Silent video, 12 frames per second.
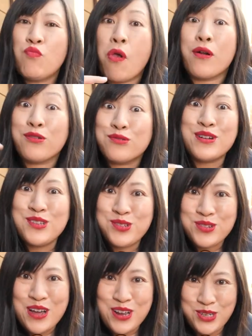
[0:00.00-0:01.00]
a great
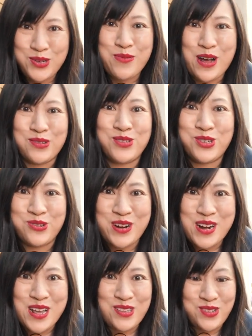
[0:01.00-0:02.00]
start to our
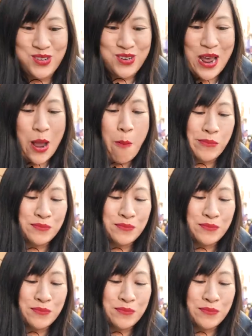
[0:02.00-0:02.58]
street eats today.